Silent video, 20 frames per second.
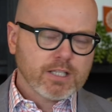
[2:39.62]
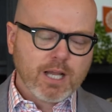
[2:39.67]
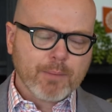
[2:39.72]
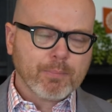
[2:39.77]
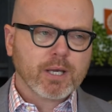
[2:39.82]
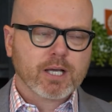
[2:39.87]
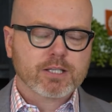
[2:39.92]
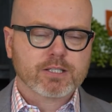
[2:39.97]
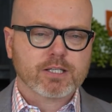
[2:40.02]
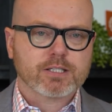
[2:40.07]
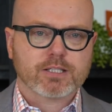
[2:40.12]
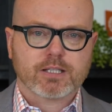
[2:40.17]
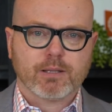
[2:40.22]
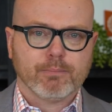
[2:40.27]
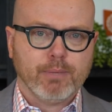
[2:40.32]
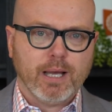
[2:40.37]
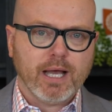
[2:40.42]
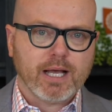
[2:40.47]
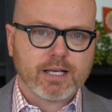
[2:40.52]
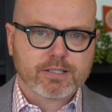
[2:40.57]
not because it's the
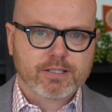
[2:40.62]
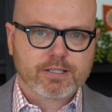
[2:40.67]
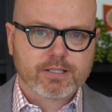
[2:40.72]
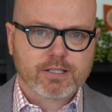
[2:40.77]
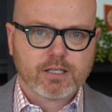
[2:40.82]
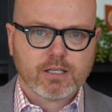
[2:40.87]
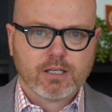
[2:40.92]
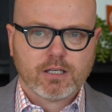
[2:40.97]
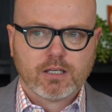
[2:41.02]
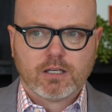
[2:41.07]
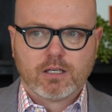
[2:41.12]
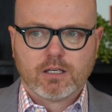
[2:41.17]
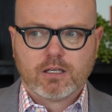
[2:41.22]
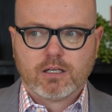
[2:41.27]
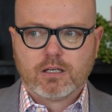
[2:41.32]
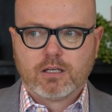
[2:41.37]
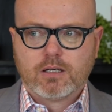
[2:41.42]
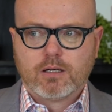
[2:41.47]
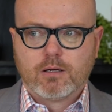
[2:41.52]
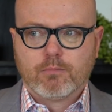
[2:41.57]
best,
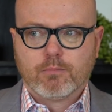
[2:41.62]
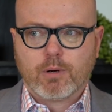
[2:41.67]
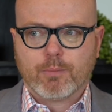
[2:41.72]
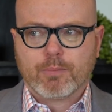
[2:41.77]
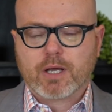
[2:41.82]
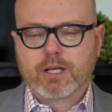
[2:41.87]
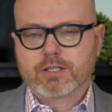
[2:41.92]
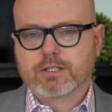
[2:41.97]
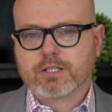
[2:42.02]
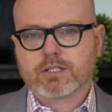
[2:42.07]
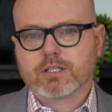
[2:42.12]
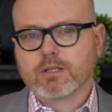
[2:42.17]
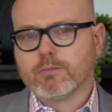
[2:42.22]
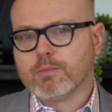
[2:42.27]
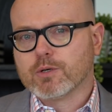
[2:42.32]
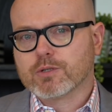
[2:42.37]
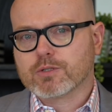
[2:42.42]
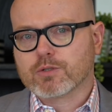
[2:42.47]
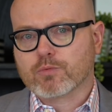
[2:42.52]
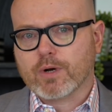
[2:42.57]
but because it's the
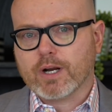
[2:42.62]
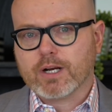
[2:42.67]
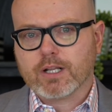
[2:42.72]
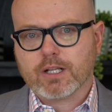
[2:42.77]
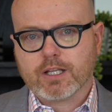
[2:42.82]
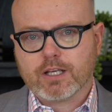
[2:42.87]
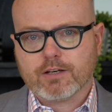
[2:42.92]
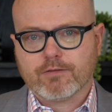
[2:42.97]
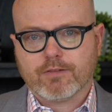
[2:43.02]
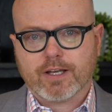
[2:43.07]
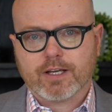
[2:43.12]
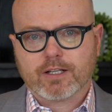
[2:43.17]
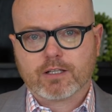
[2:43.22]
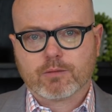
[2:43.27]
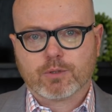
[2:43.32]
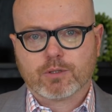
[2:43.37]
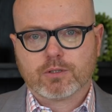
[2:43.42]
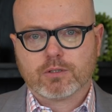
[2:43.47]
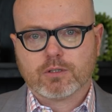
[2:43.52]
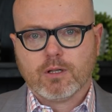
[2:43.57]
most readily
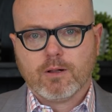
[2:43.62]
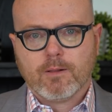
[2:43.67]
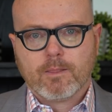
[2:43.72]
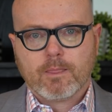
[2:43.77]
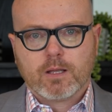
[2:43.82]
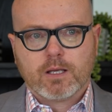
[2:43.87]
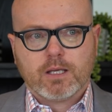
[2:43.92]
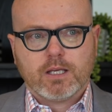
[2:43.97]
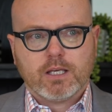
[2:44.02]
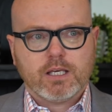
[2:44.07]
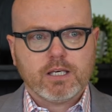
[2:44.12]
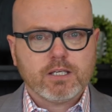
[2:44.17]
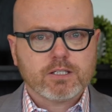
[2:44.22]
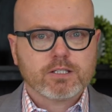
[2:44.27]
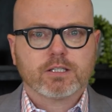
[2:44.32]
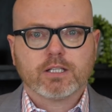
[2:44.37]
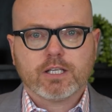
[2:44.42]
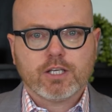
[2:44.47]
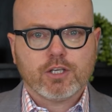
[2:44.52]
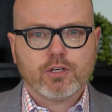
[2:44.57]
available,
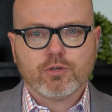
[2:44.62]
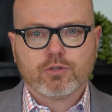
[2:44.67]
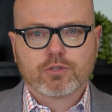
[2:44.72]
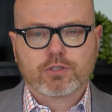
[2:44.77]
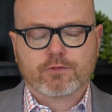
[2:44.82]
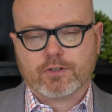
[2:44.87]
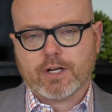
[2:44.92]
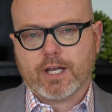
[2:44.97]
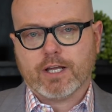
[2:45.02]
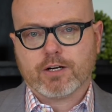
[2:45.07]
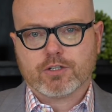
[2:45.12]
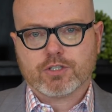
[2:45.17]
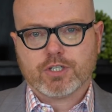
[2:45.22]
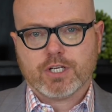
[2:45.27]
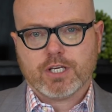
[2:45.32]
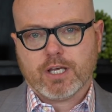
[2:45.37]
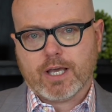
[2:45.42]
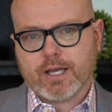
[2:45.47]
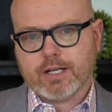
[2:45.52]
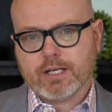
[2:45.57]
easily used for
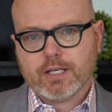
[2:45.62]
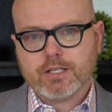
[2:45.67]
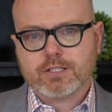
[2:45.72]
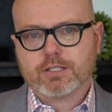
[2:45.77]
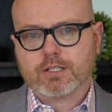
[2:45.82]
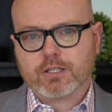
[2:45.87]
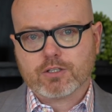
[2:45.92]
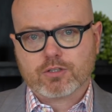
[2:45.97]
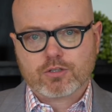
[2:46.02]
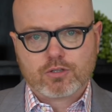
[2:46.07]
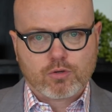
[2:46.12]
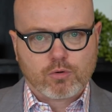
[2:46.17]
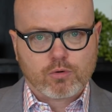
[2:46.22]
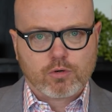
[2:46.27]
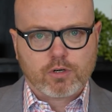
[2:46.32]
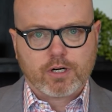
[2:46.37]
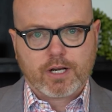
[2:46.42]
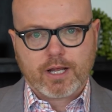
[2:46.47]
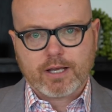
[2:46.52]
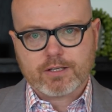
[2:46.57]
energy, and easily
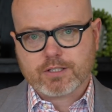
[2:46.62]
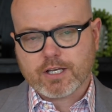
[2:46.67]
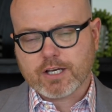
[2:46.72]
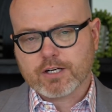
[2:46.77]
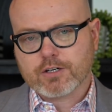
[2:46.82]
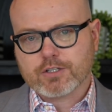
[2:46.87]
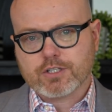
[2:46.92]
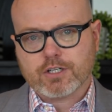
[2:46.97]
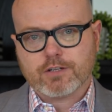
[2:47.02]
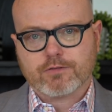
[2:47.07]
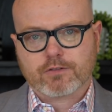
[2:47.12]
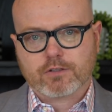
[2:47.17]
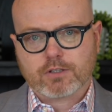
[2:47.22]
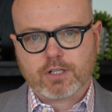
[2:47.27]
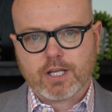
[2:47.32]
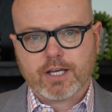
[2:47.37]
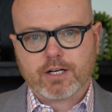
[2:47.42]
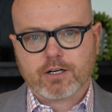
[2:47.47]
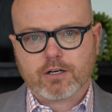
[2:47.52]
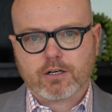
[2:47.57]
stored as energy for
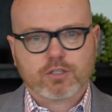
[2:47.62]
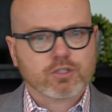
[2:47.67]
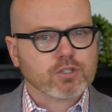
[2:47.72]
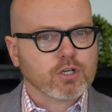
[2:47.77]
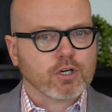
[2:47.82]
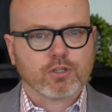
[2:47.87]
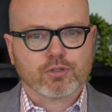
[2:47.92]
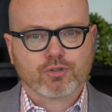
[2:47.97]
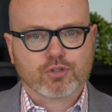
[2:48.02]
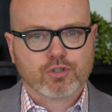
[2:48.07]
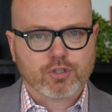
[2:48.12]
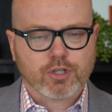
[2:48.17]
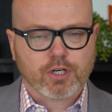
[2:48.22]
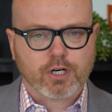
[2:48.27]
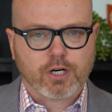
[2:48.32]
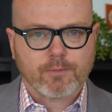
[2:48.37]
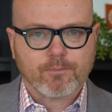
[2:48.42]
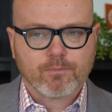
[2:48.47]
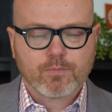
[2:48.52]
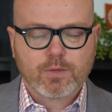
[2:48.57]
later, is called
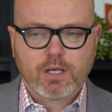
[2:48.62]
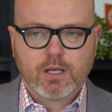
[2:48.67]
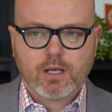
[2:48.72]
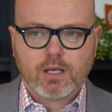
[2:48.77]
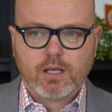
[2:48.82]
sugar.